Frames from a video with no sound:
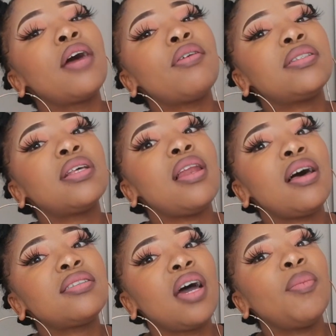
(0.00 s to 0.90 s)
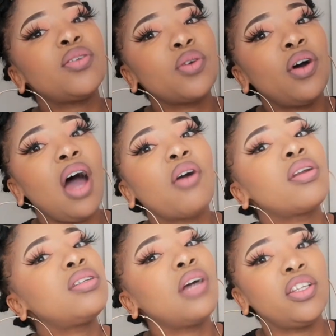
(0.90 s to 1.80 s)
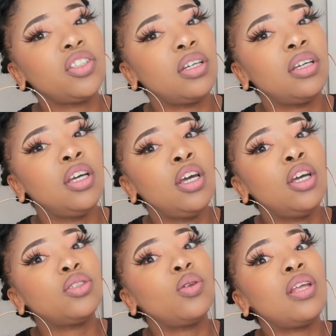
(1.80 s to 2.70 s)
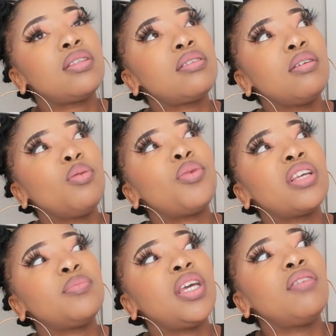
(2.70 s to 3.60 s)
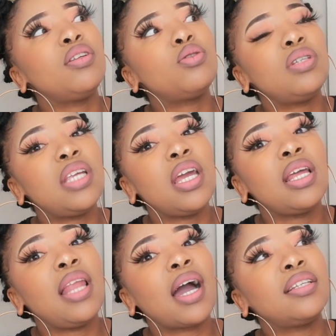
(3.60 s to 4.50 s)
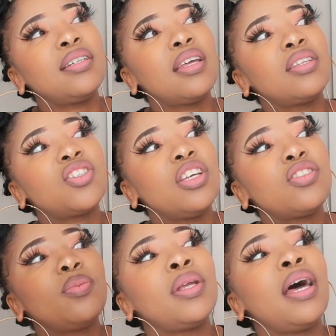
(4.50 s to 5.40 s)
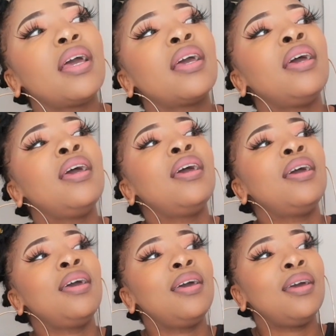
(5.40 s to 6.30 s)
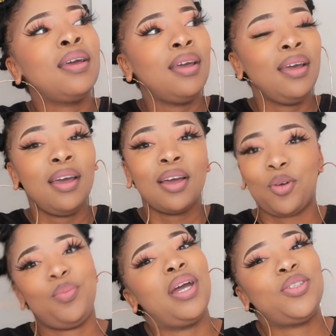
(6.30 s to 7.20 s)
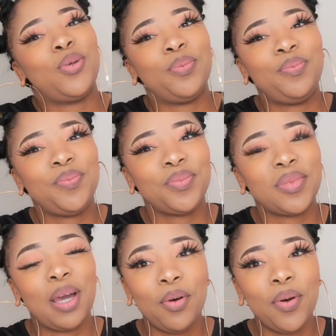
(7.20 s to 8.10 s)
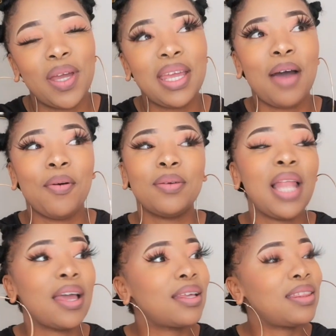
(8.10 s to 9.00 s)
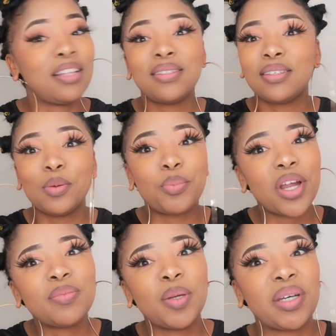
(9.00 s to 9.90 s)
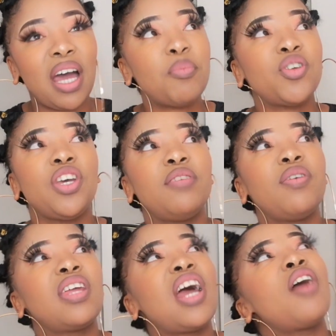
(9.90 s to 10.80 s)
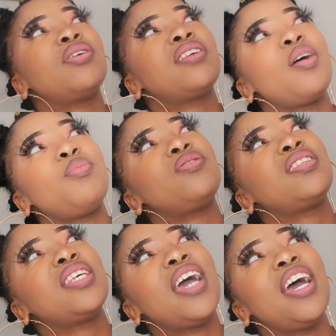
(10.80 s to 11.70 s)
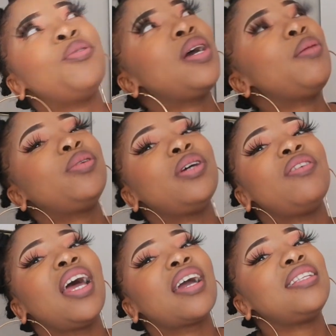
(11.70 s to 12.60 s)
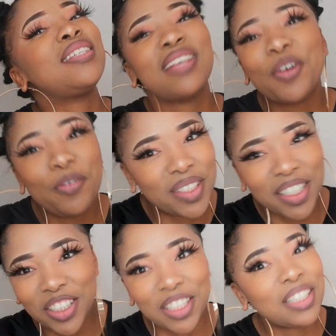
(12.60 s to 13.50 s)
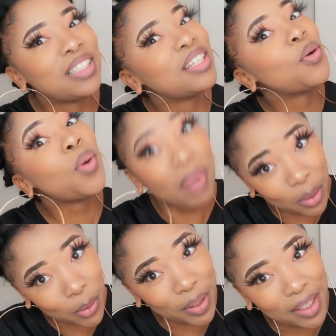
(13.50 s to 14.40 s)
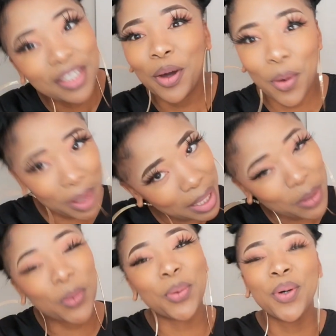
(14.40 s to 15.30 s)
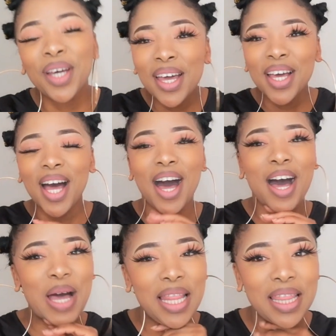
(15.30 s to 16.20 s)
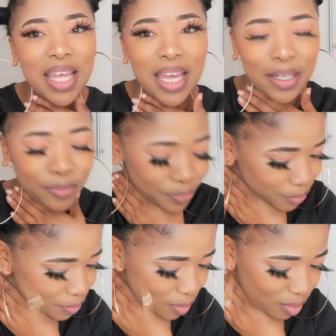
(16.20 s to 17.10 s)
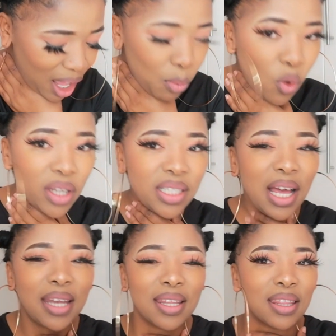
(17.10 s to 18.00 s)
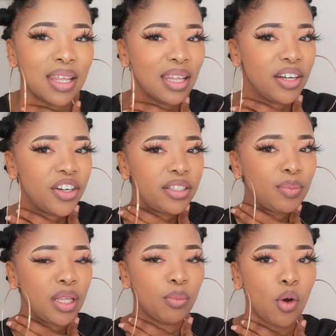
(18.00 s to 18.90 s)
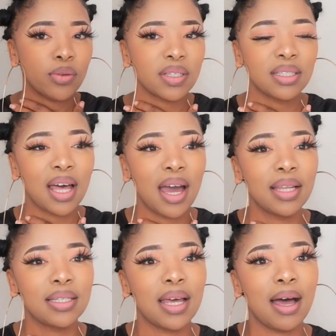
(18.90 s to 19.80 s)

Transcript: was the last time I saw her. I couldn't touch her. So that still breaks me even today. I didn't get the chance to be like, goodbye, Chum. Yeah, it's like that still breaks me, but I appreciate the fact that I was able to see her and we were able to have a decent conversation with balcony. Okay, cool. And then another thing that hurts me the most is that